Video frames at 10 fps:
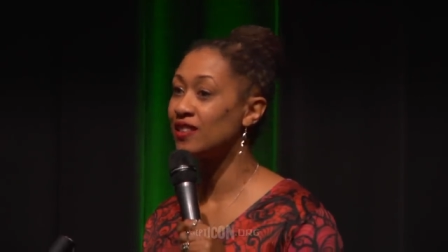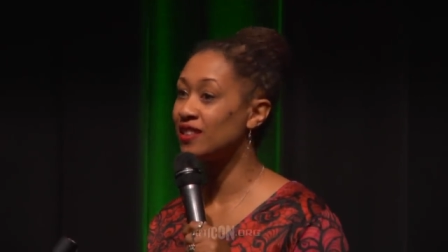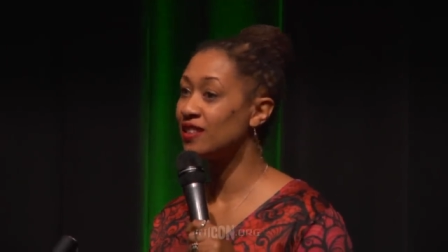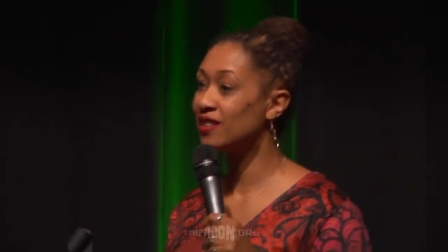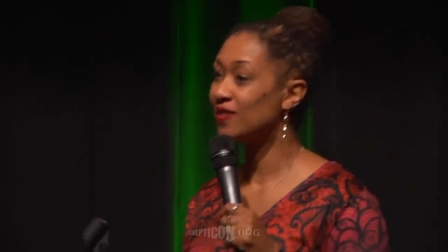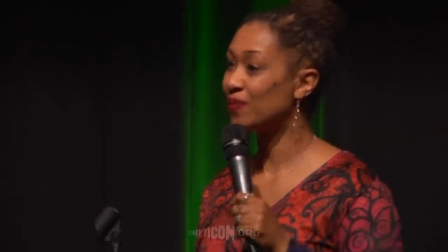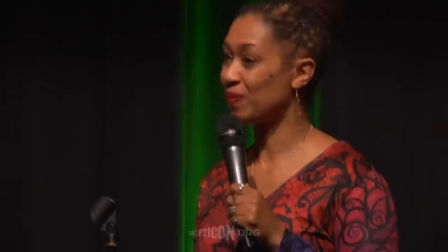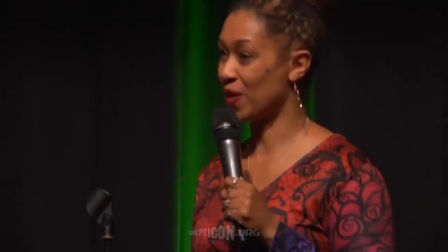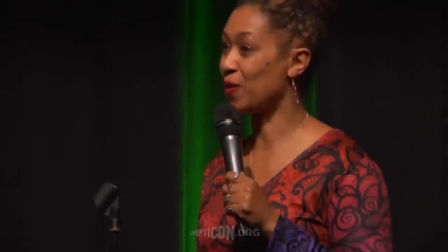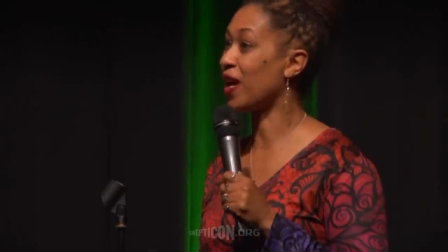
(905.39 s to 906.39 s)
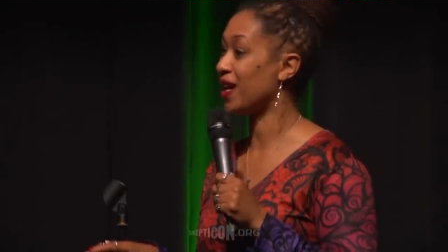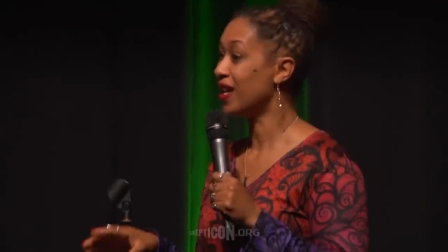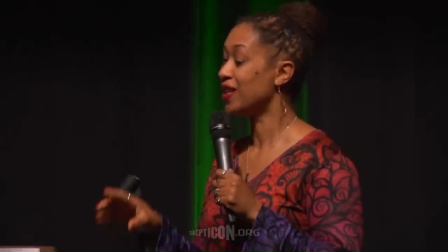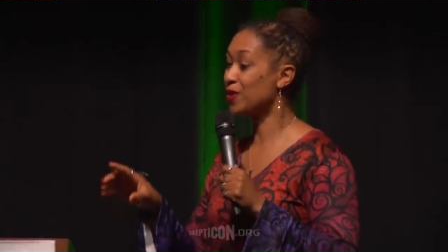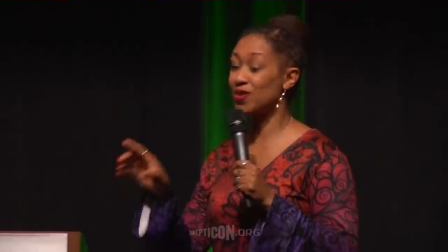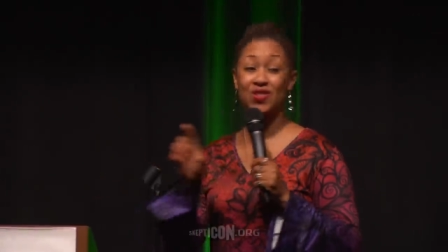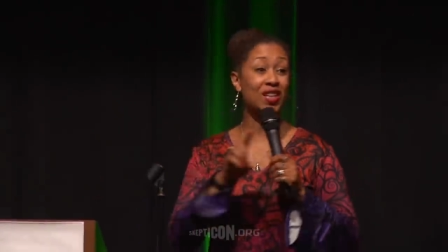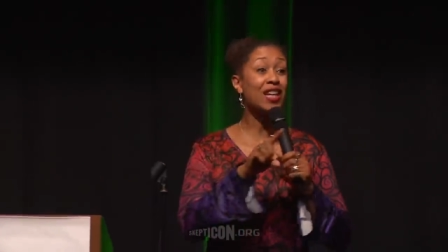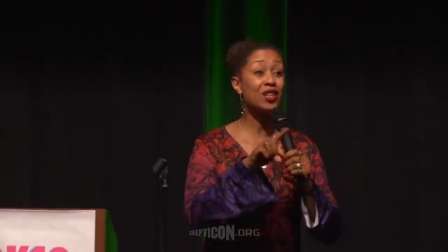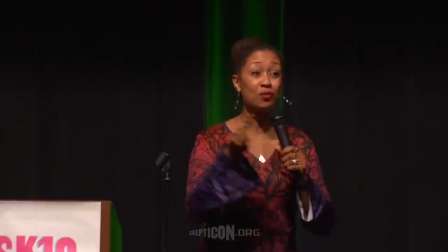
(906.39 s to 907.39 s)
Mm-hmm. Okay, there was a
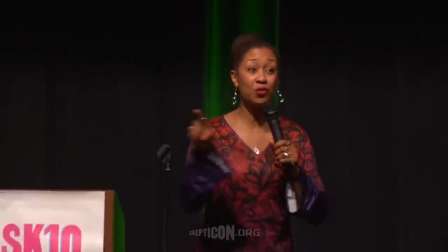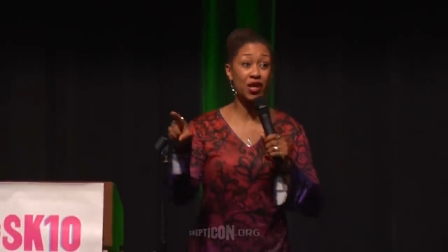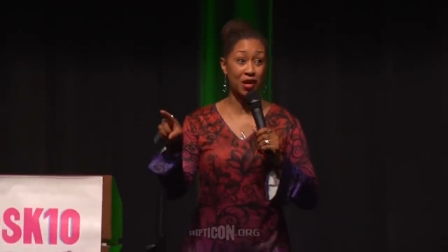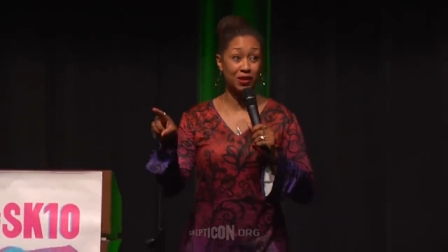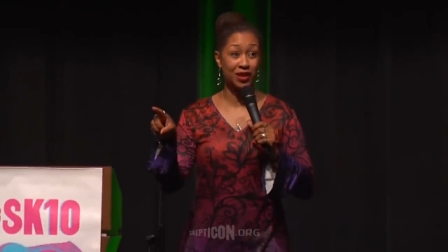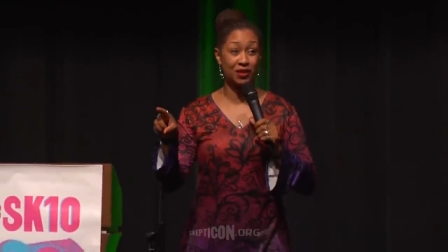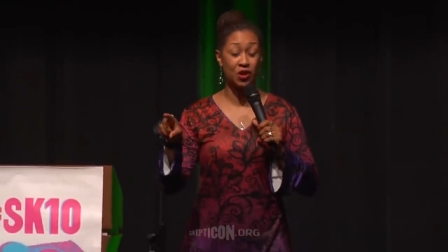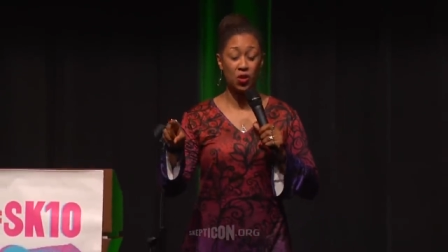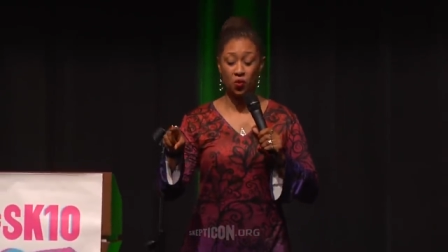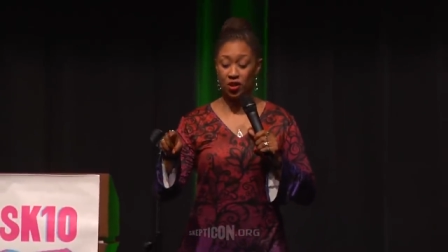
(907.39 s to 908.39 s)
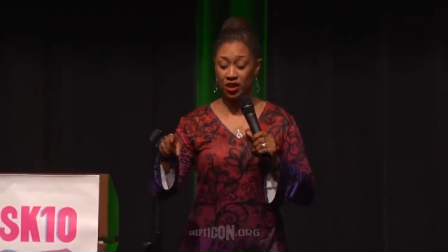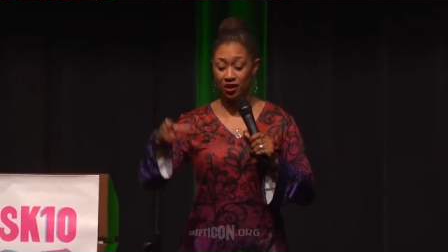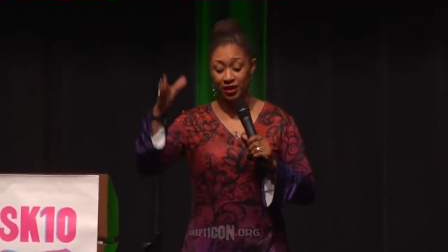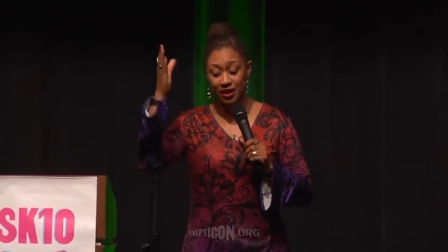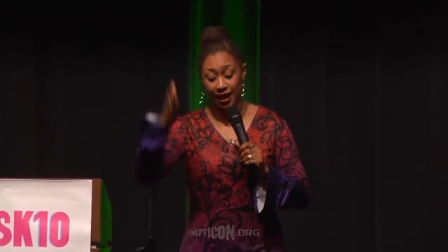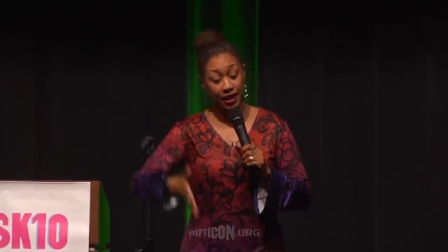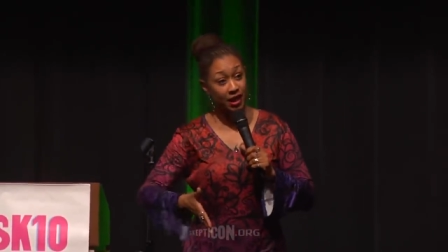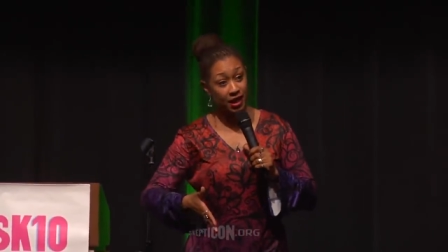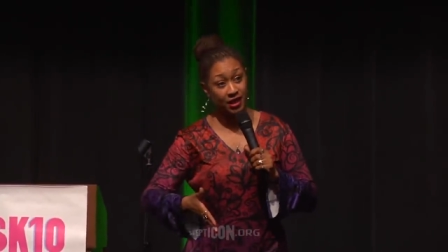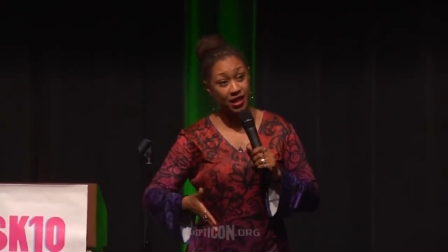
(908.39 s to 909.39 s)
scene in the movie Alien where the alien got
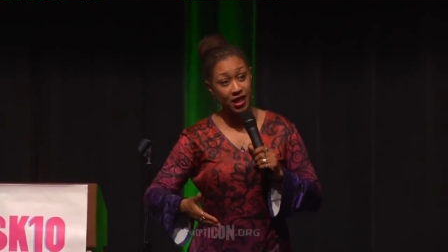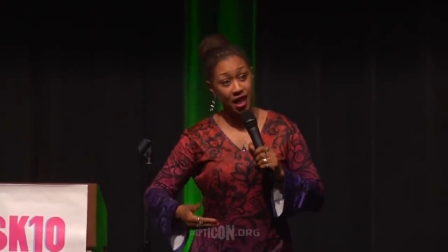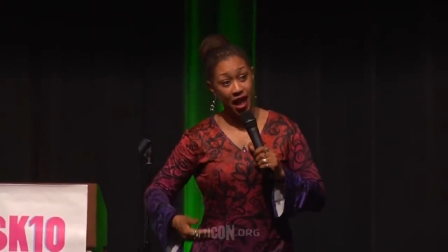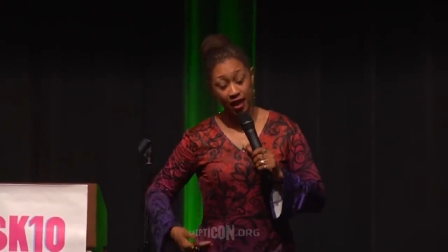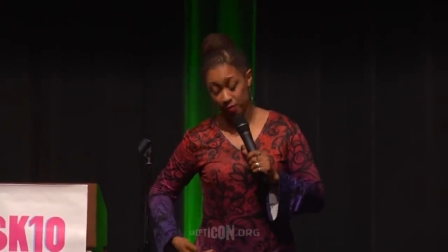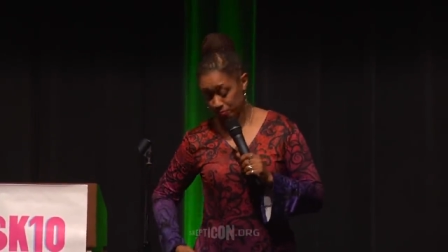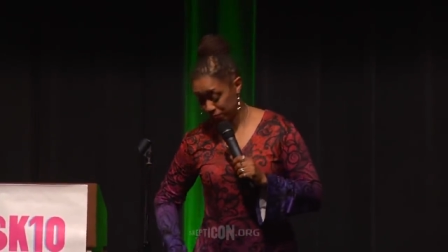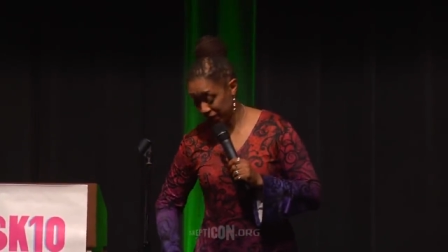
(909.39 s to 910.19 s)
cut and it